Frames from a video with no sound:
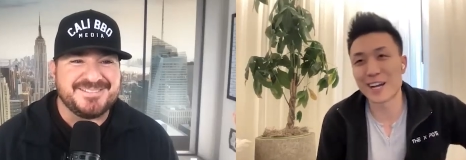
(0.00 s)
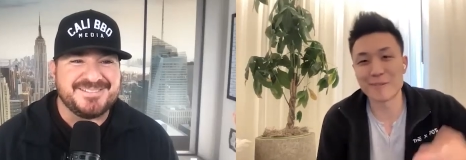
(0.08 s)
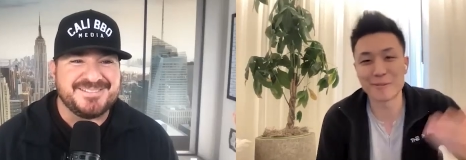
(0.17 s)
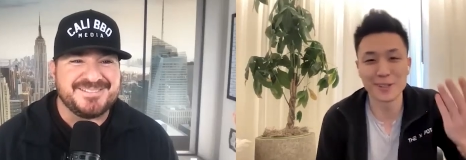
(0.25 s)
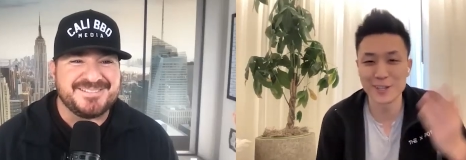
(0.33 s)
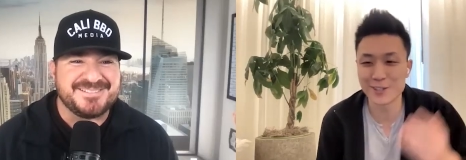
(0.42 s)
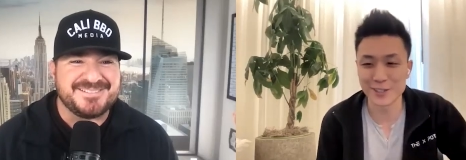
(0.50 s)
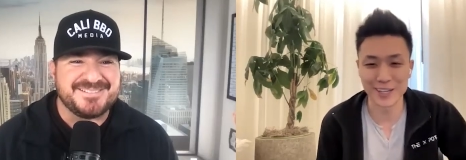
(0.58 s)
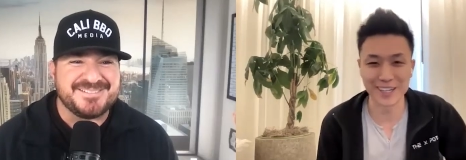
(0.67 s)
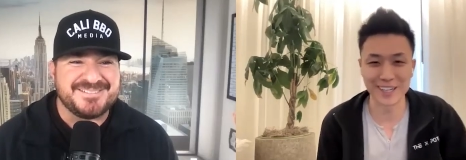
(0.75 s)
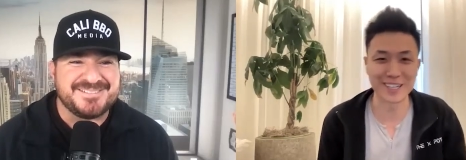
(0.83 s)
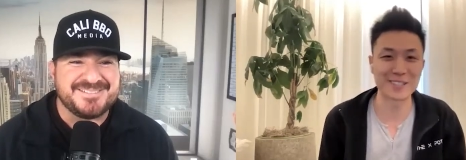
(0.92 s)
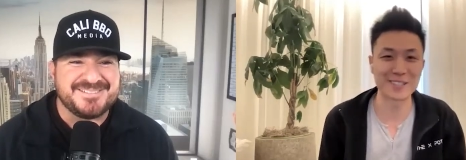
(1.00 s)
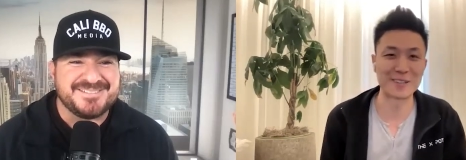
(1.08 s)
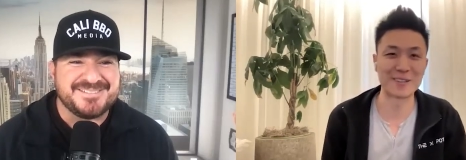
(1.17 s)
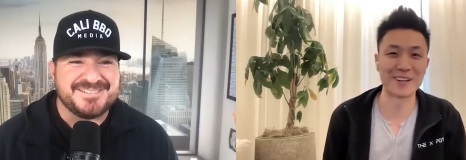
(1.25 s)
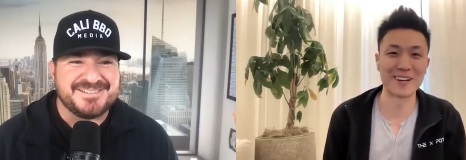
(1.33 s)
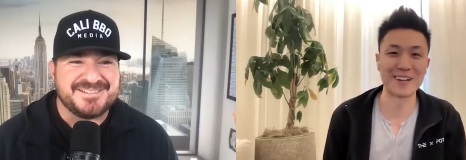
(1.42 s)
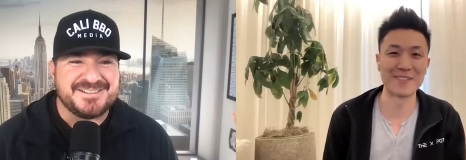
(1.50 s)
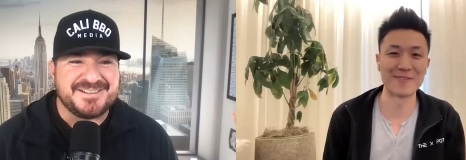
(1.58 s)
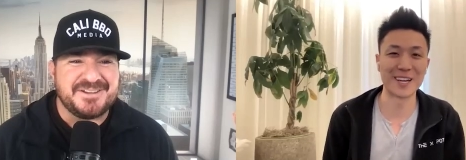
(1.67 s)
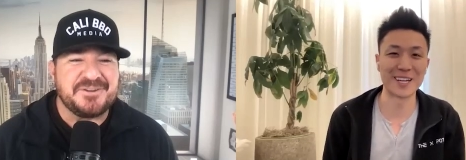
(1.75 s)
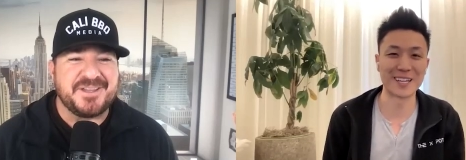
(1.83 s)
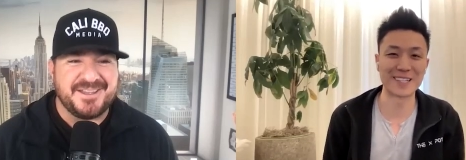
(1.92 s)
Speaker 1: got to be Allegiant, I guess, in
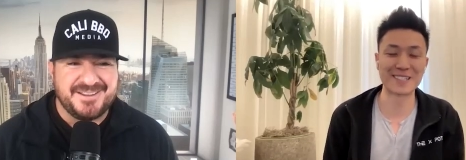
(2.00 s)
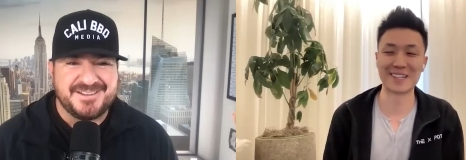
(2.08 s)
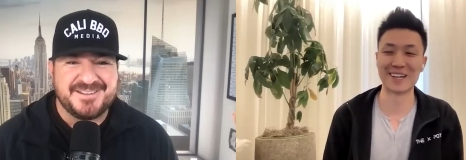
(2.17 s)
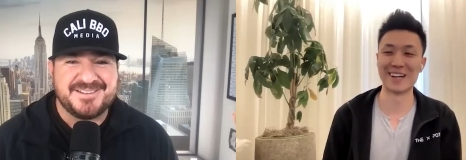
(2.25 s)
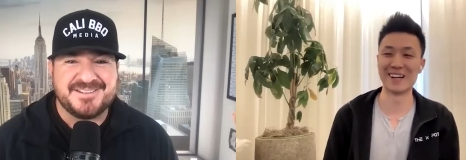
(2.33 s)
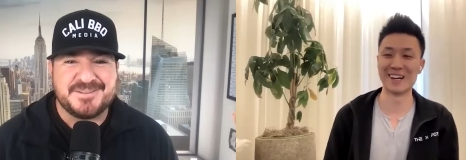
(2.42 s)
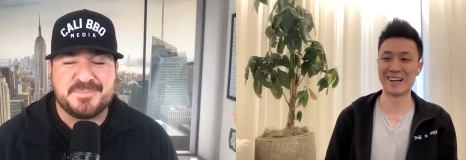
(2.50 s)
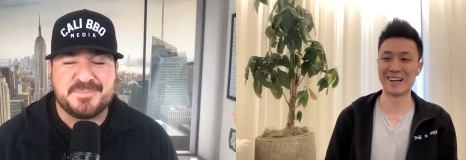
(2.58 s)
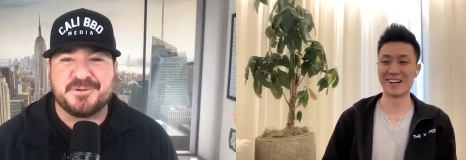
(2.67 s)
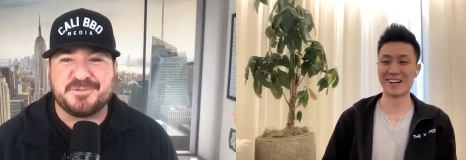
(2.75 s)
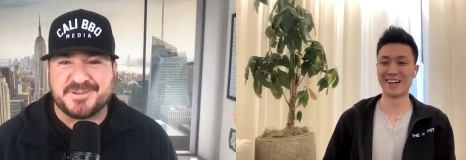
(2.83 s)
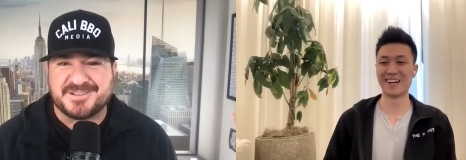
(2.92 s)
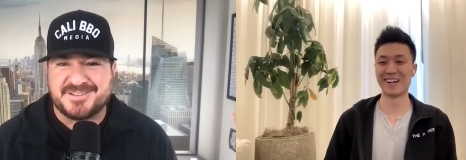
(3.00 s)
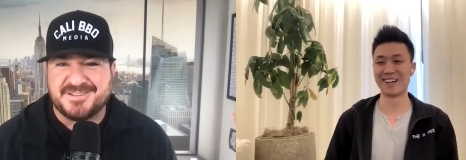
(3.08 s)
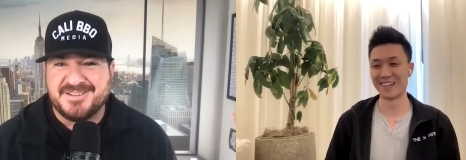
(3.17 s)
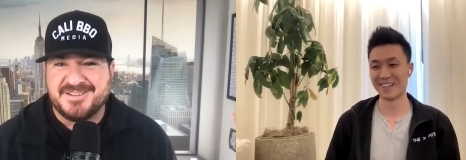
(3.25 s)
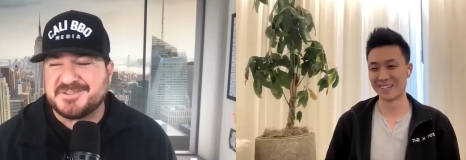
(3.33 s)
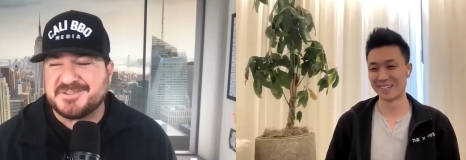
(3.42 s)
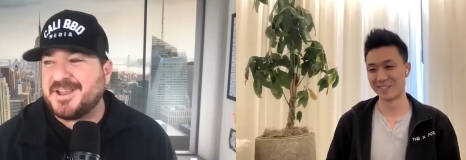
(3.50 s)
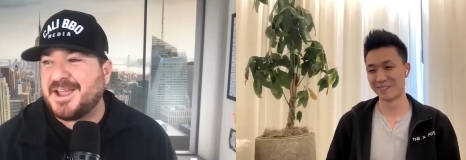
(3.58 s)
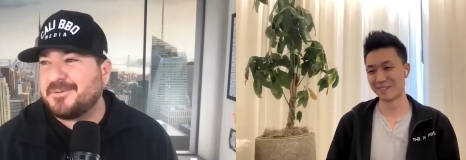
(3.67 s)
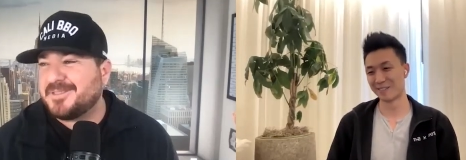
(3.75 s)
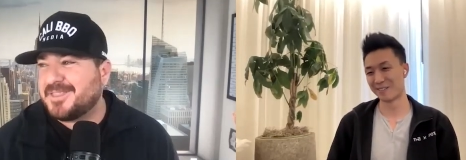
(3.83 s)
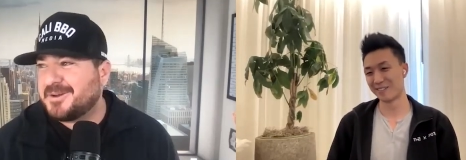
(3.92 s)
Speaker 2: Vegas. Perfect. So
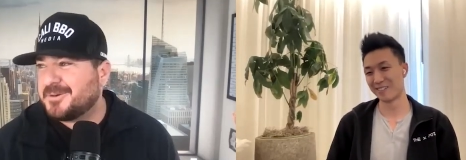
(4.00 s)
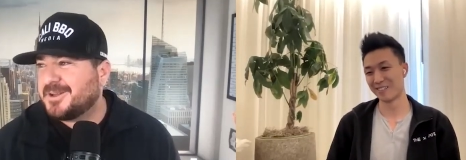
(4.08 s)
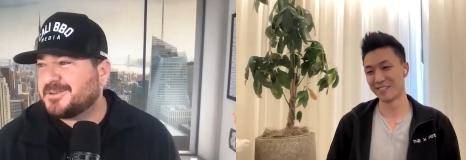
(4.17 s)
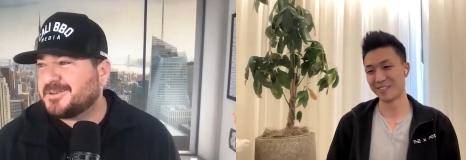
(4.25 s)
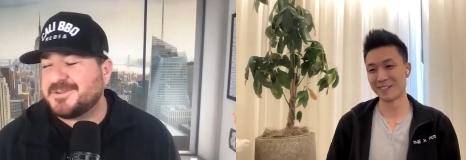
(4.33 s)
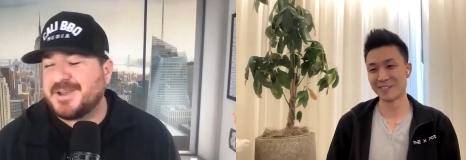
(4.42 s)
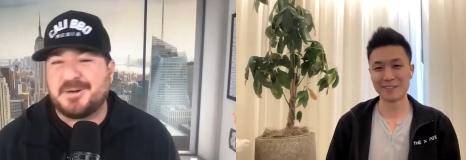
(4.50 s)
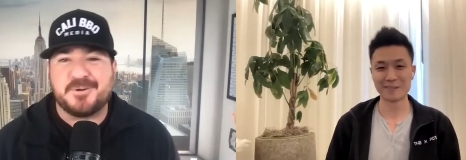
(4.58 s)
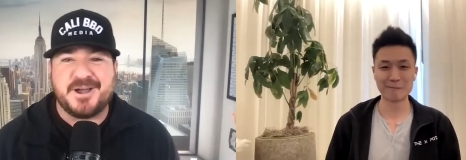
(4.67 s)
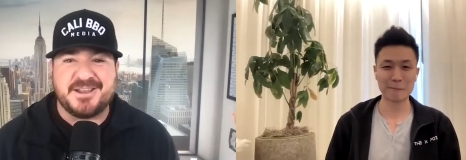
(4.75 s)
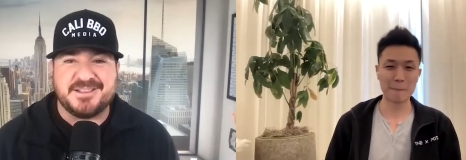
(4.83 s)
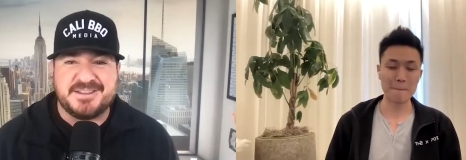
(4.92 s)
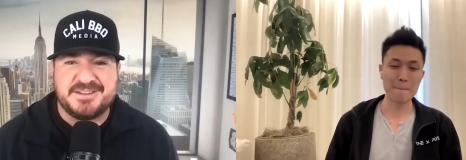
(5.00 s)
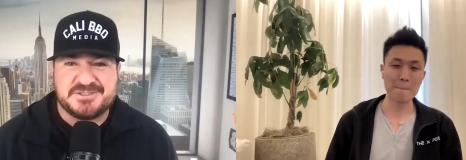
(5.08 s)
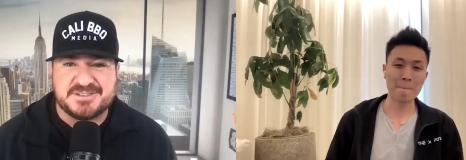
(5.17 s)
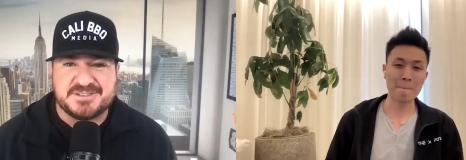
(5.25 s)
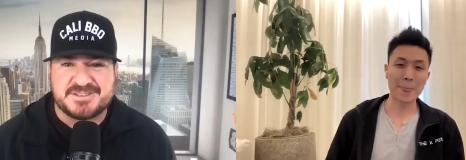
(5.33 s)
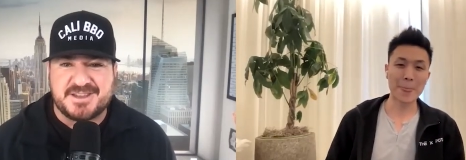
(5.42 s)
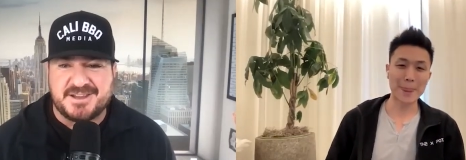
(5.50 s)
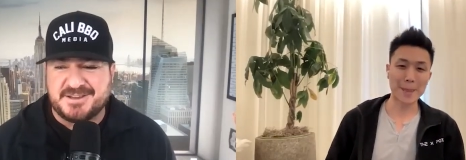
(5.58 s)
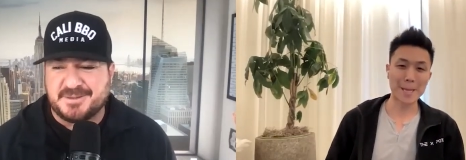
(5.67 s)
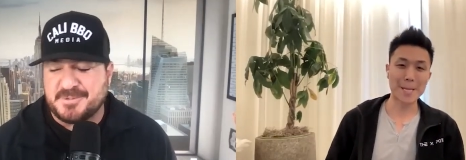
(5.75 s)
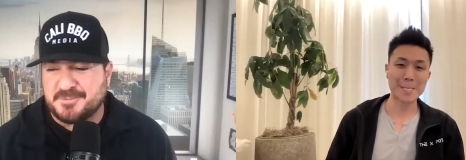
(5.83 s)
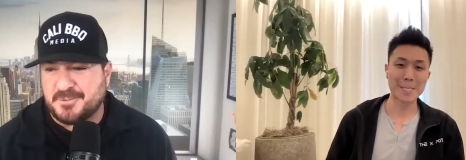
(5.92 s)
now there we go. So now we're at Allegiant
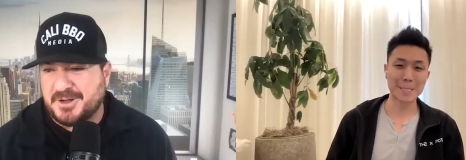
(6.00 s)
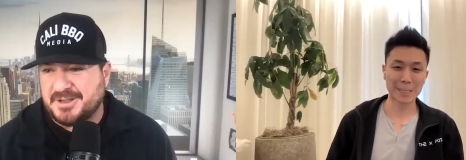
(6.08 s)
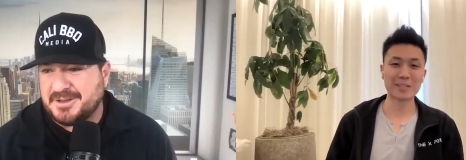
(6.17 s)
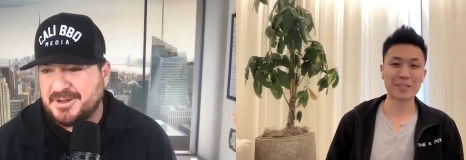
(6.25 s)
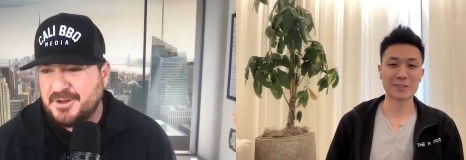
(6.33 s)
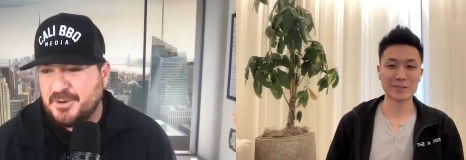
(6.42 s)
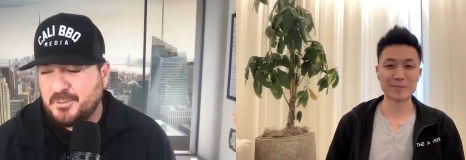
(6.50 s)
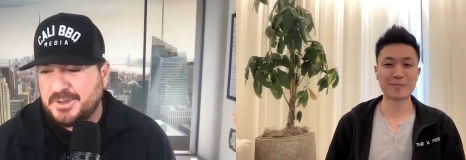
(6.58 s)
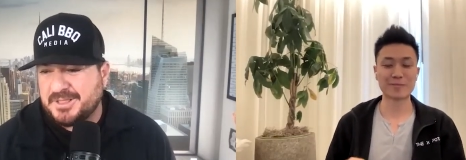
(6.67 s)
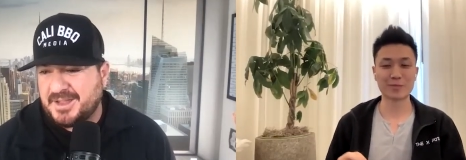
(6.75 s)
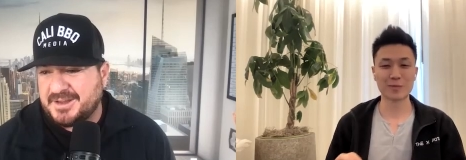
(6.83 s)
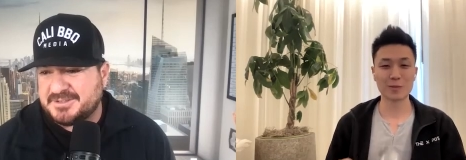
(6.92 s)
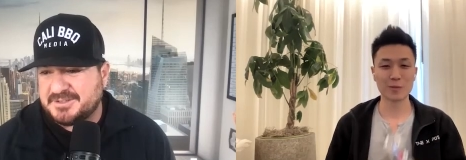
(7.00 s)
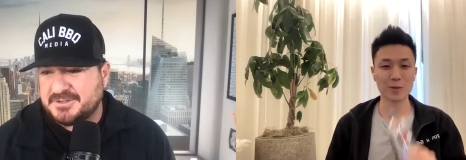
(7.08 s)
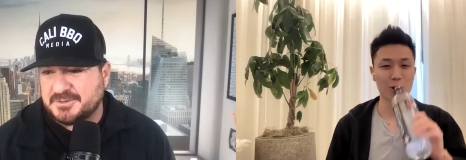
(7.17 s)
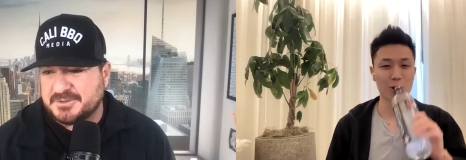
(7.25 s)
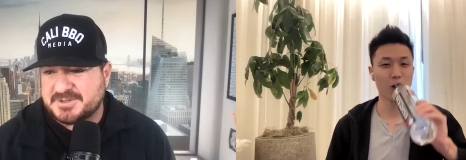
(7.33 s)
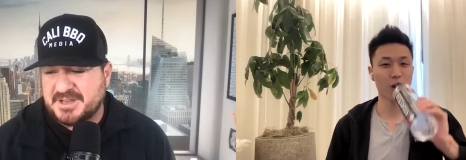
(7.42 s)
Stadium, and what we like to do is,